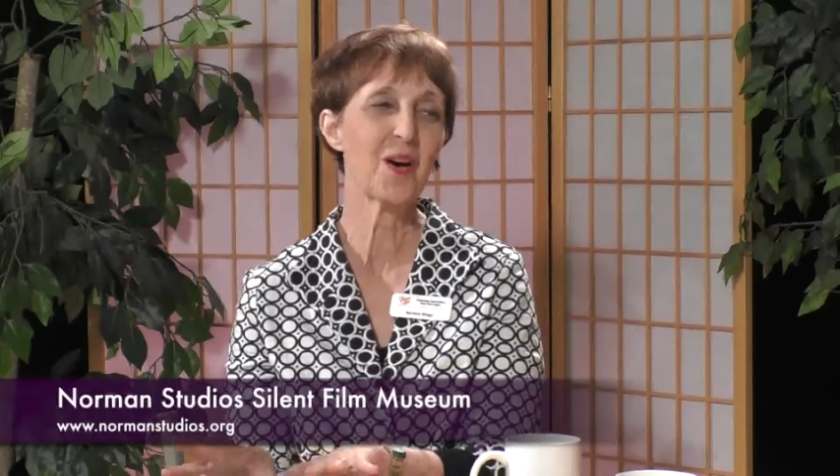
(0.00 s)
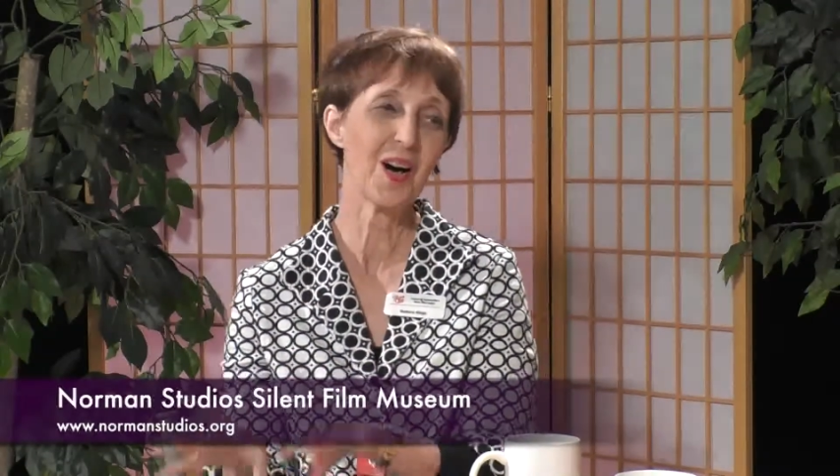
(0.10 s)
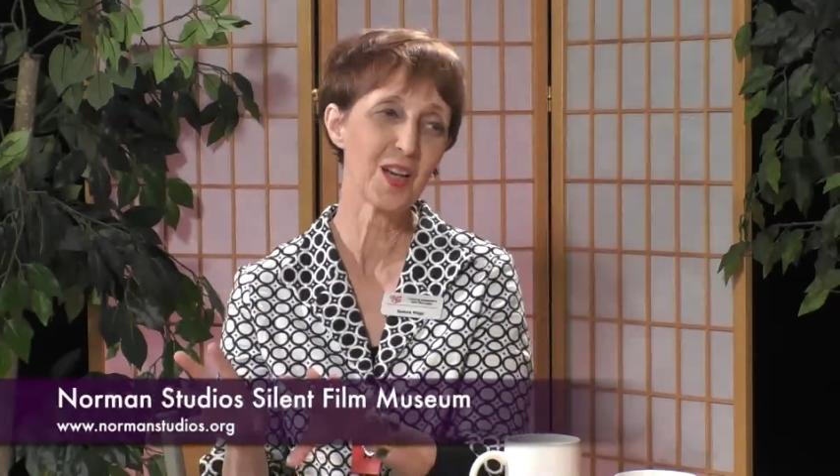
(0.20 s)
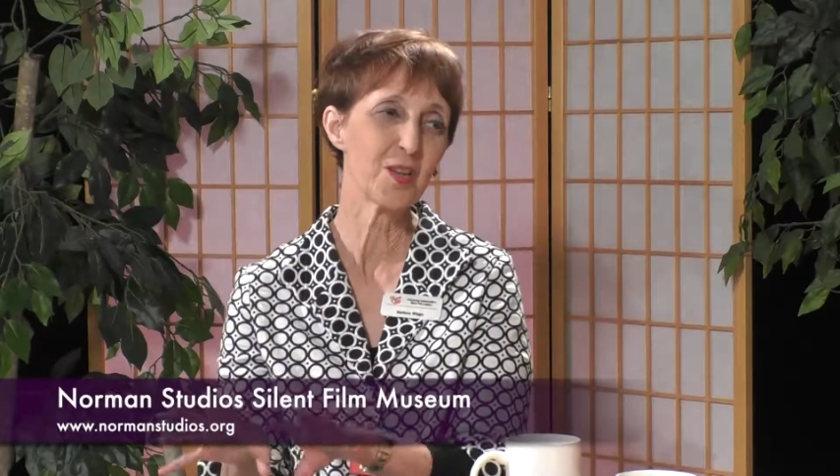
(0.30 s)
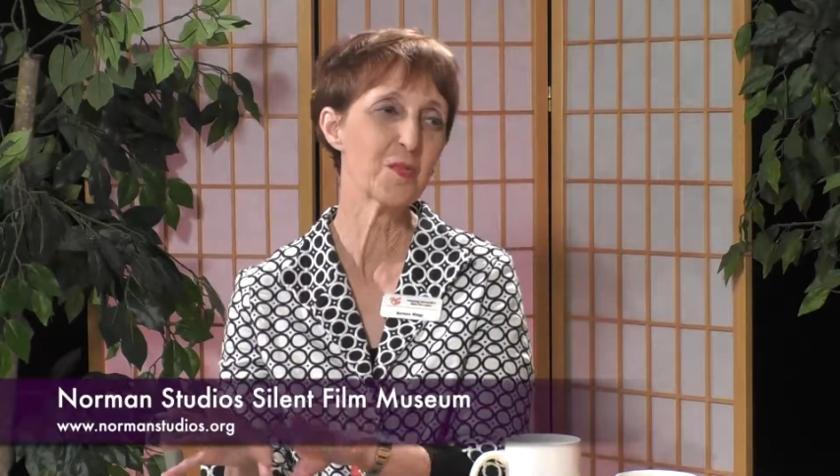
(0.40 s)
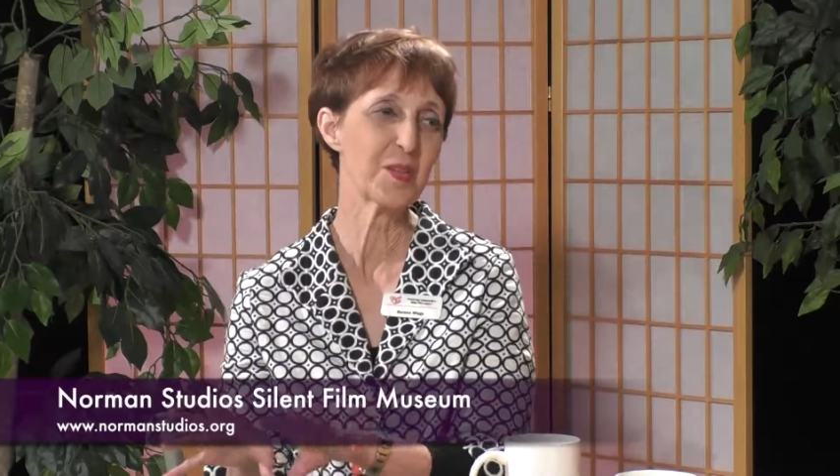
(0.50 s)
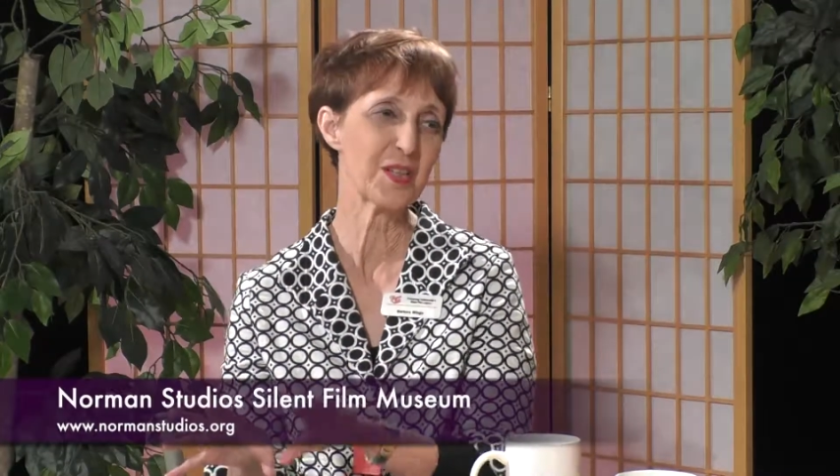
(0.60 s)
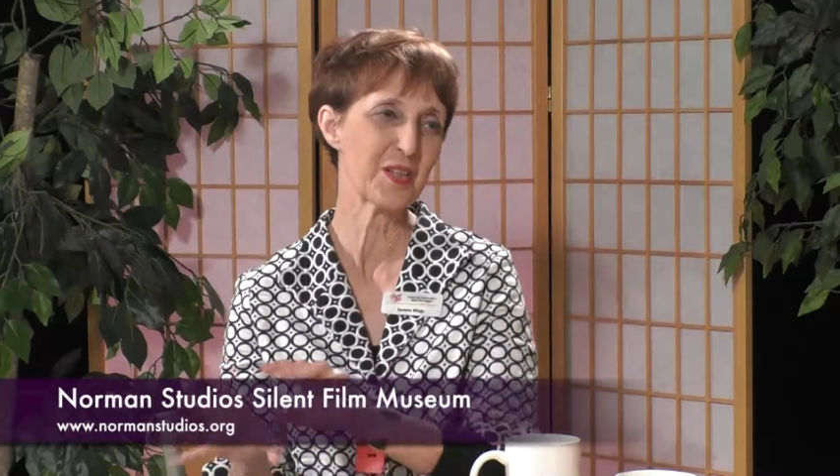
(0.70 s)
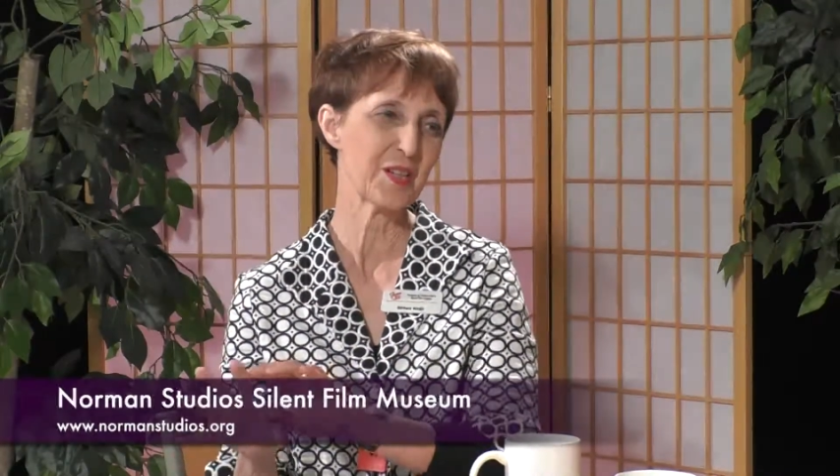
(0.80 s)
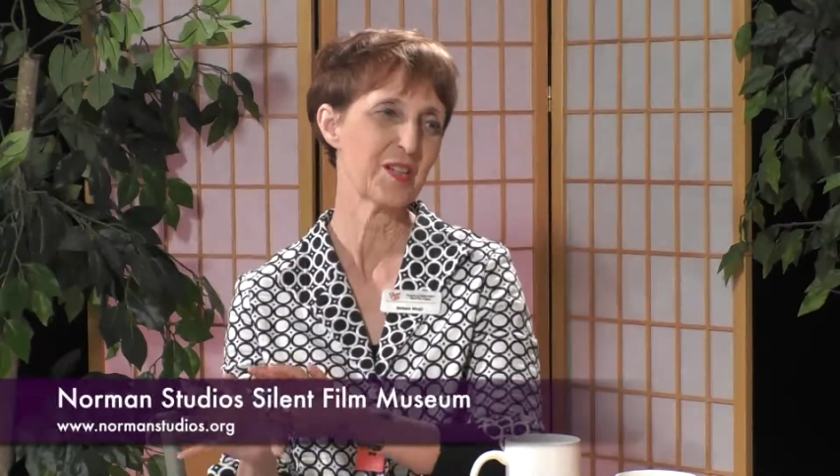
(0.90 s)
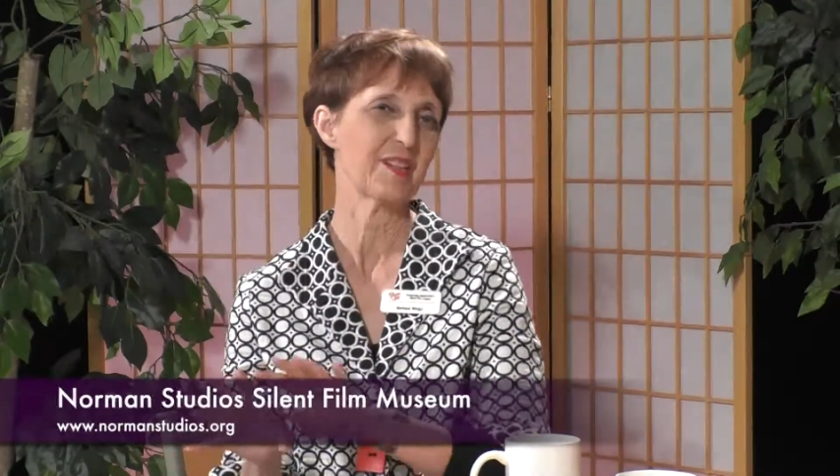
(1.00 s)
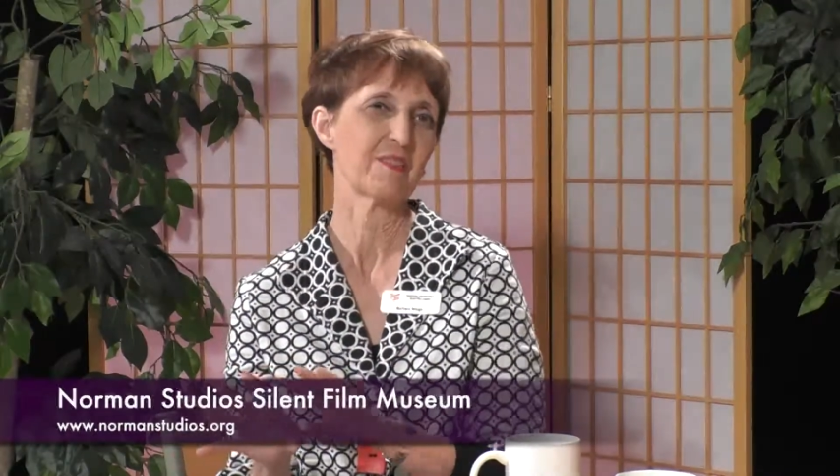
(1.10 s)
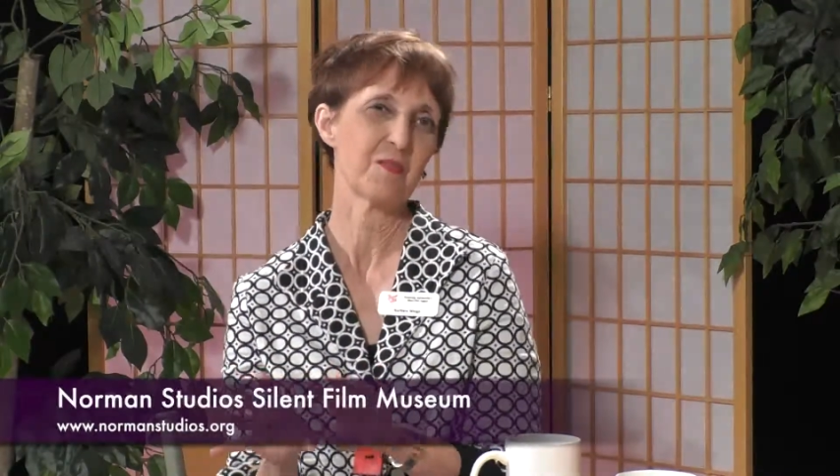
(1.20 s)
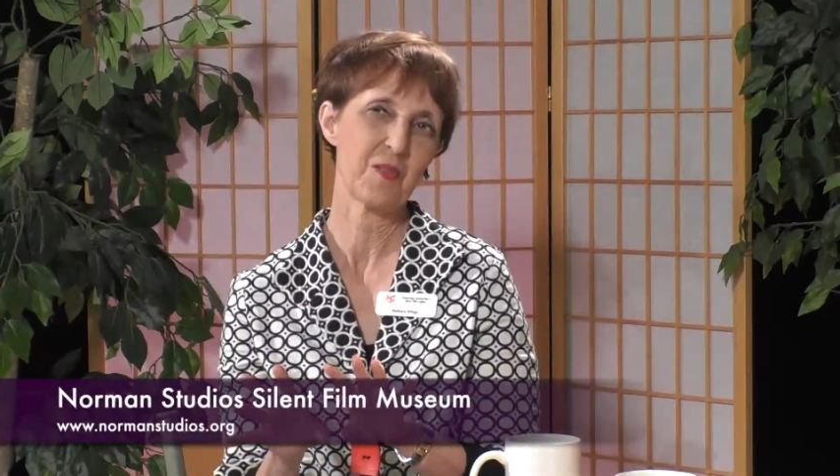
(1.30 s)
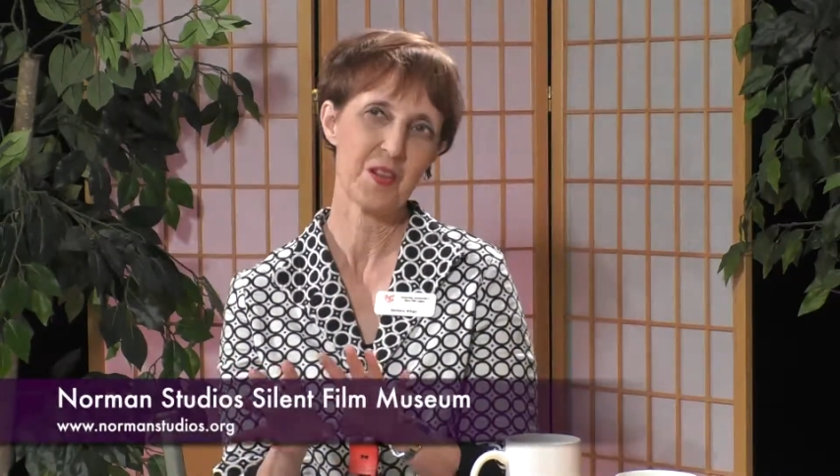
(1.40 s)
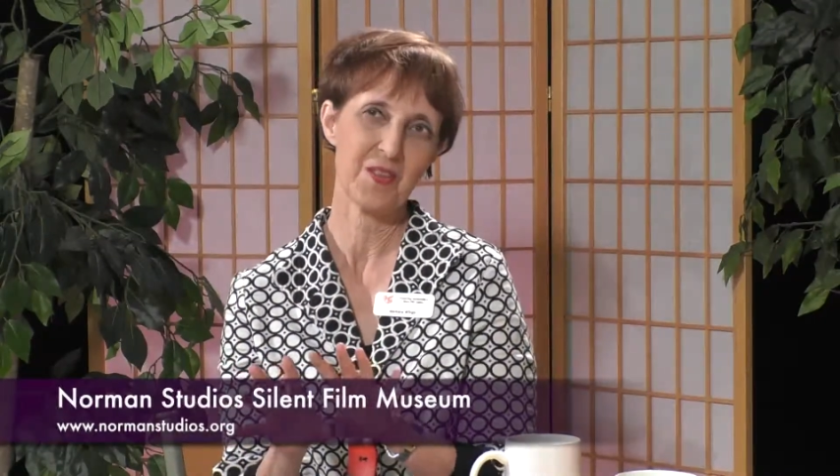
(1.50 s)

Hollywood, with